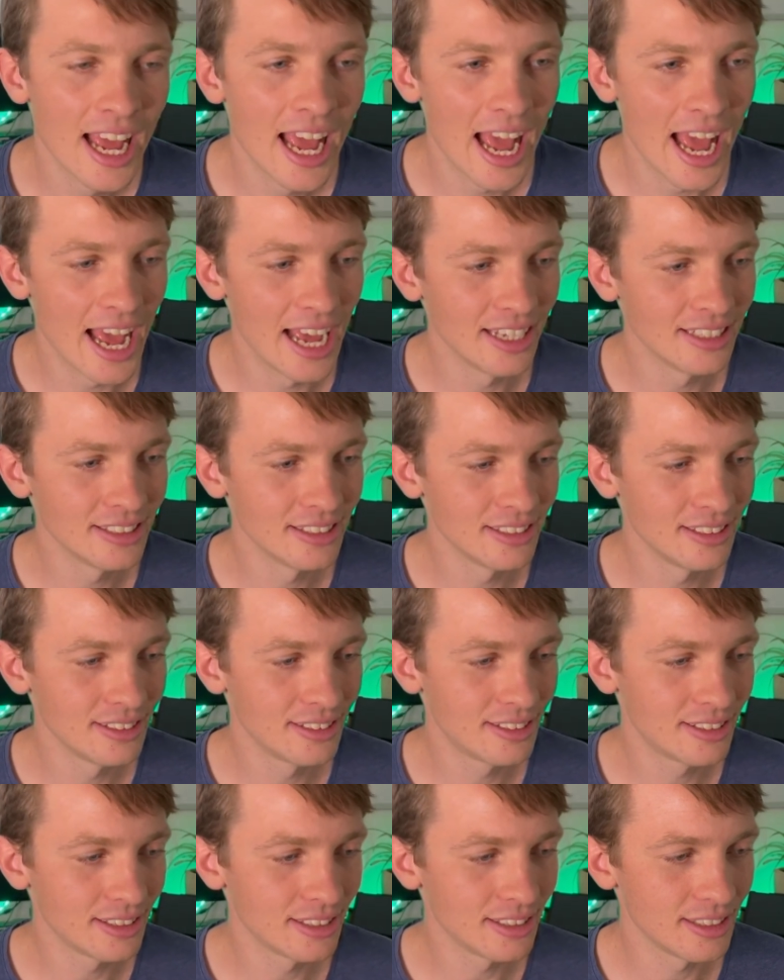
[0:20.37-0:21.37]
And
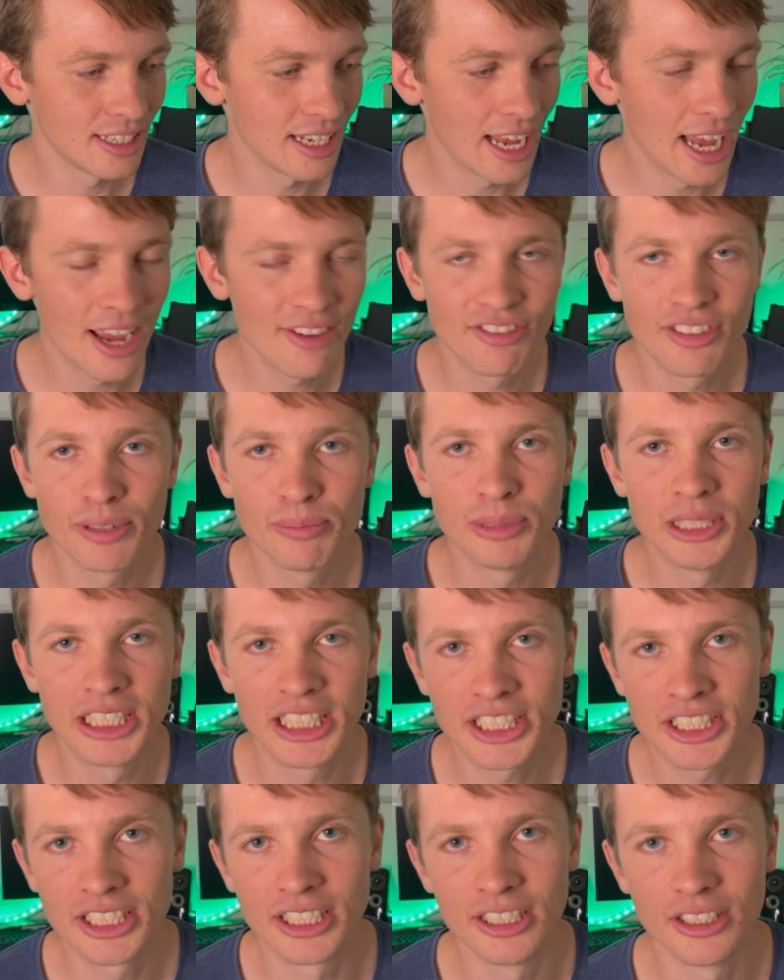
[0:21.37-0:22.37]
every
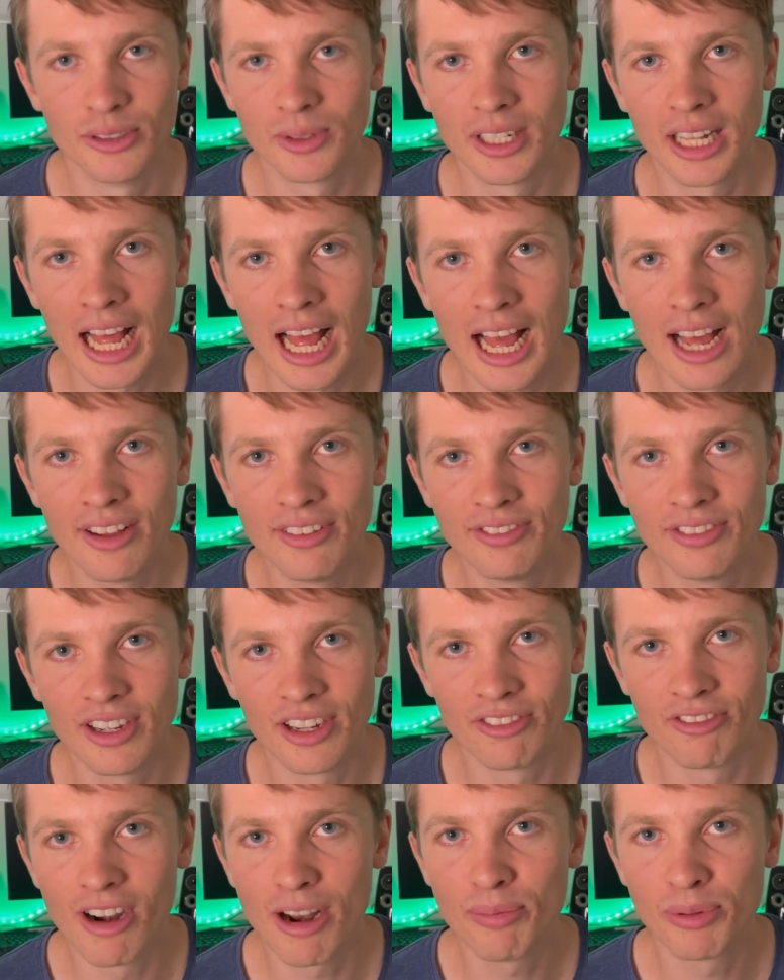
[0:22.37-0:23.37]
magician will have a
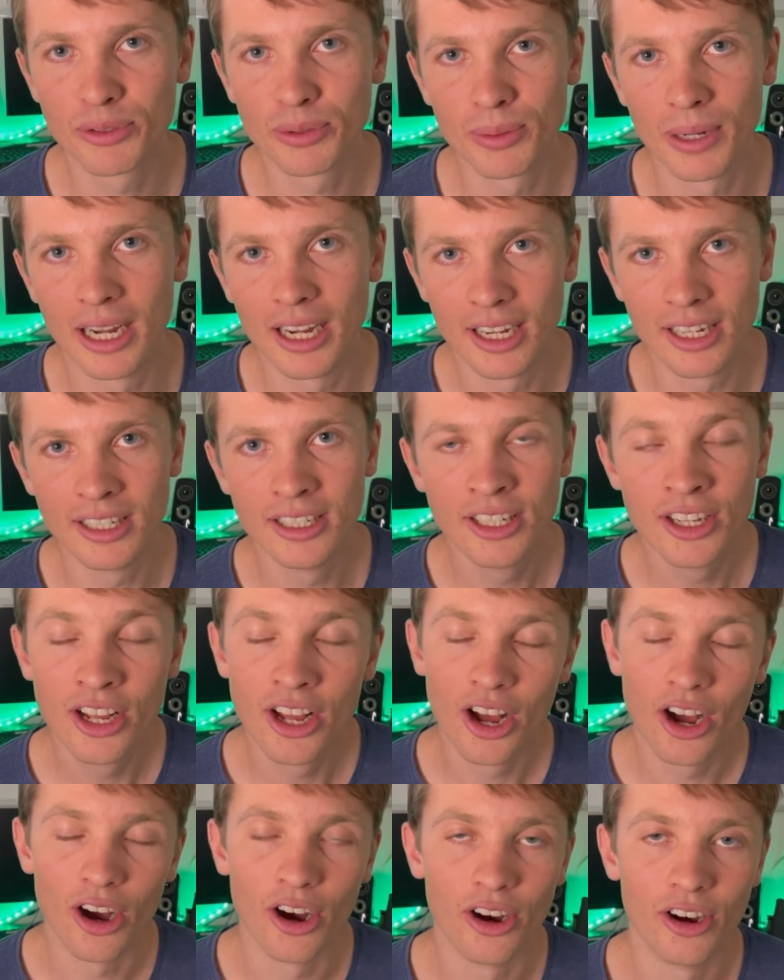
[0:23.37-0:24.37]
repertoire
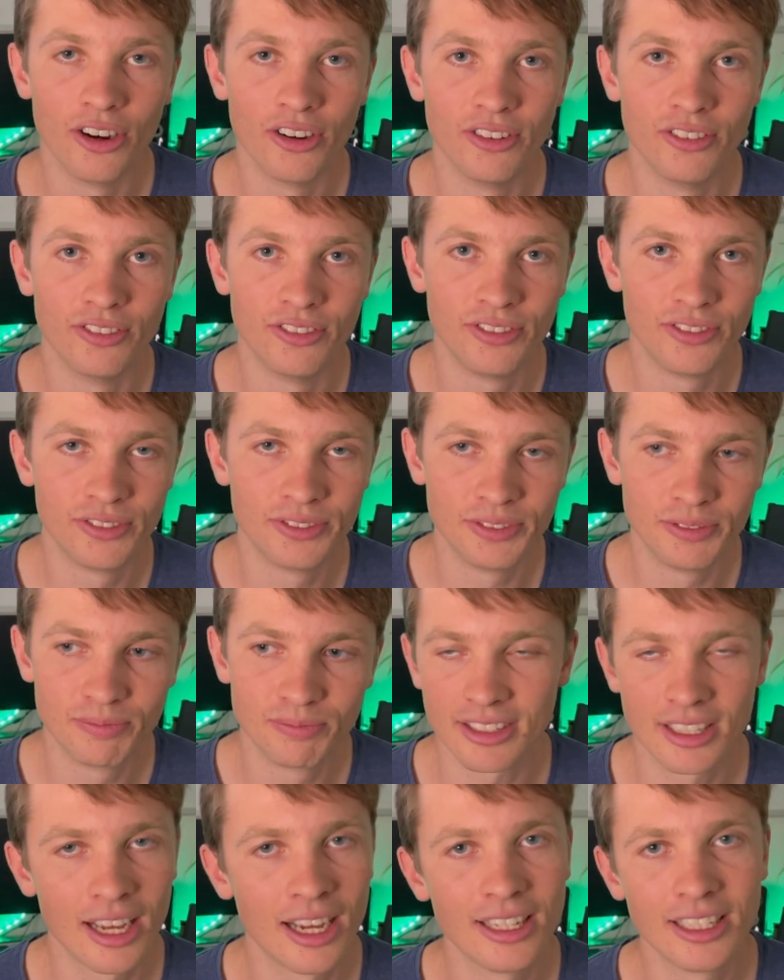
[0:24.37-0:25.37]
of
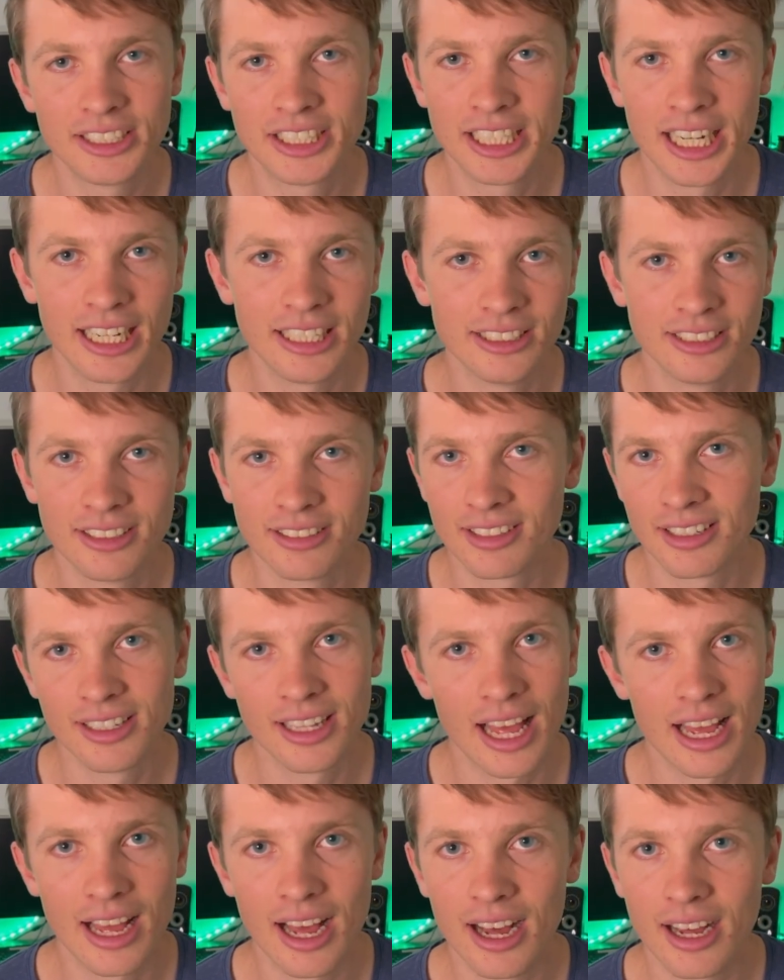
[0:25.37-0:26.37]
color changes in
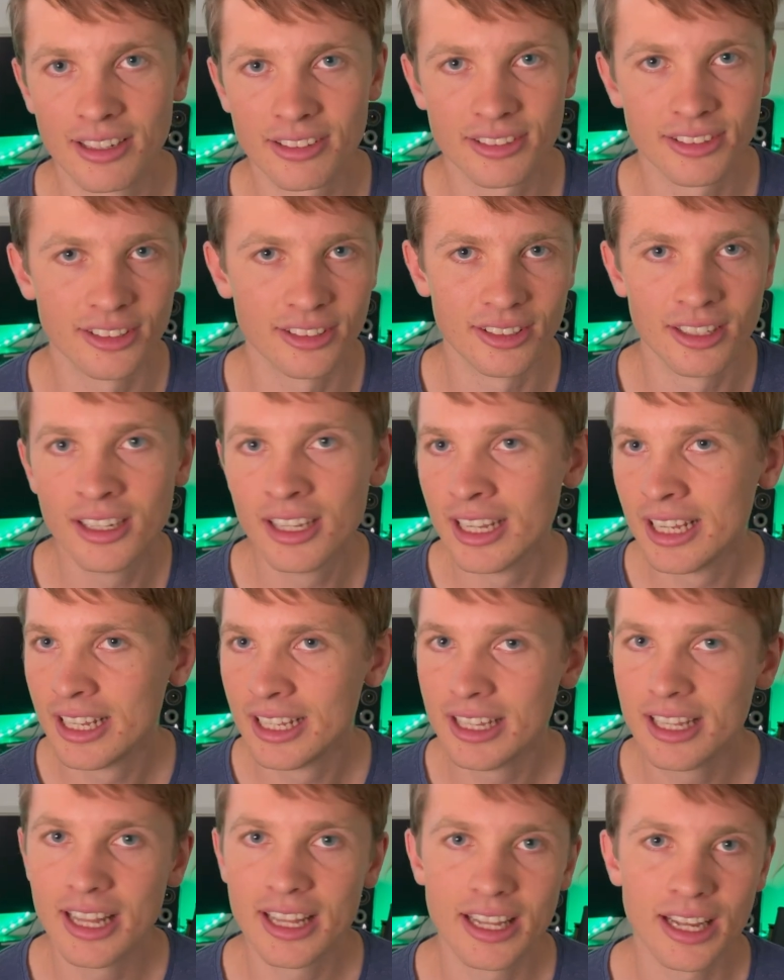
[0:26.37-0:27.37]
their arsenal
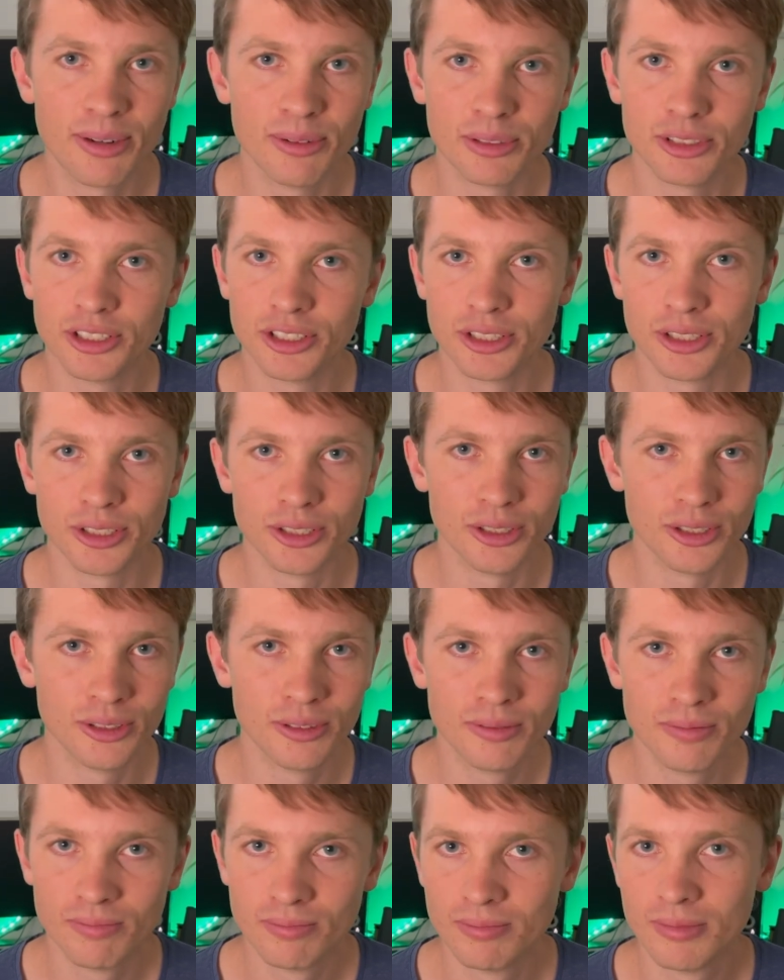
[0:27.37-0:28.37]
that they will do
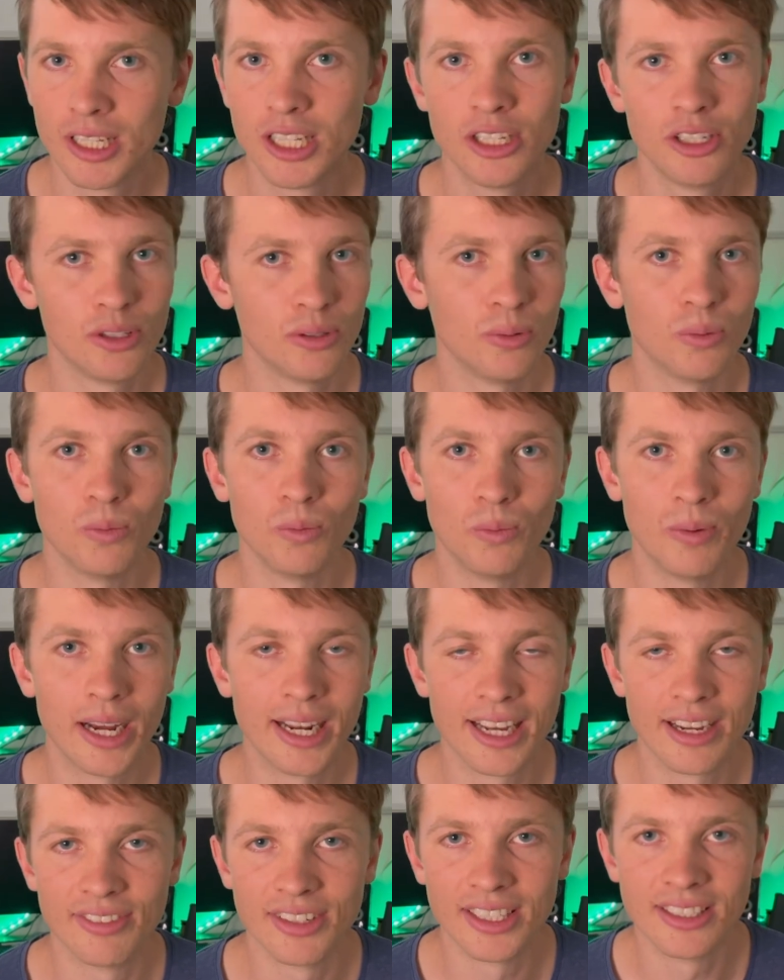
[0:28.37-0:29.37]

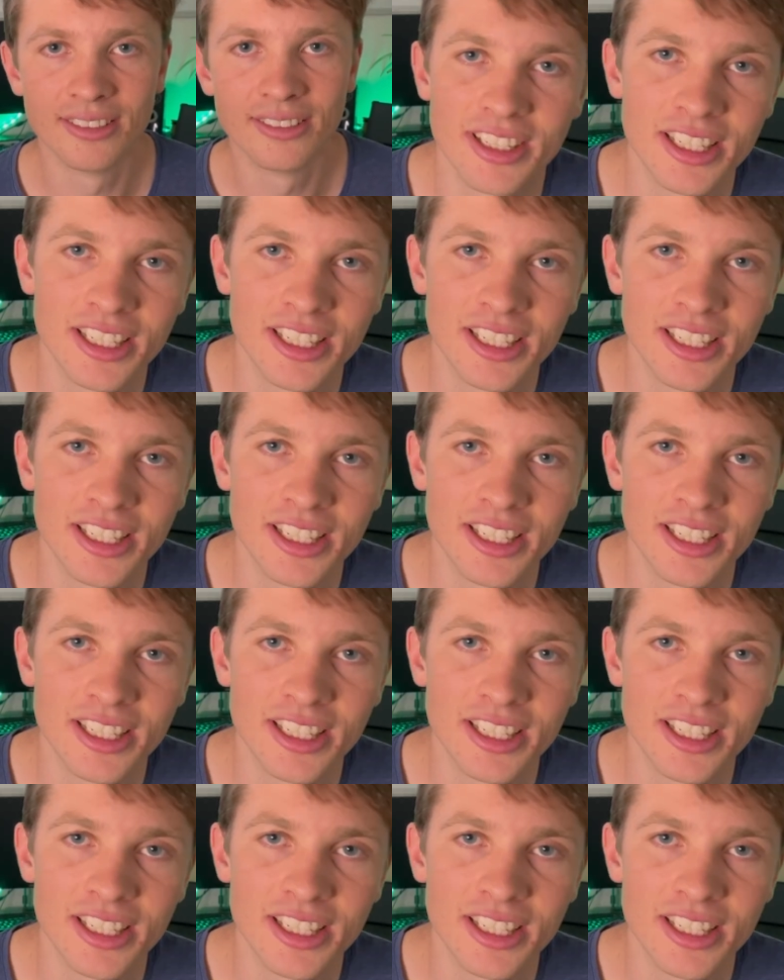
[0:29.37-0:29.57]
whenever.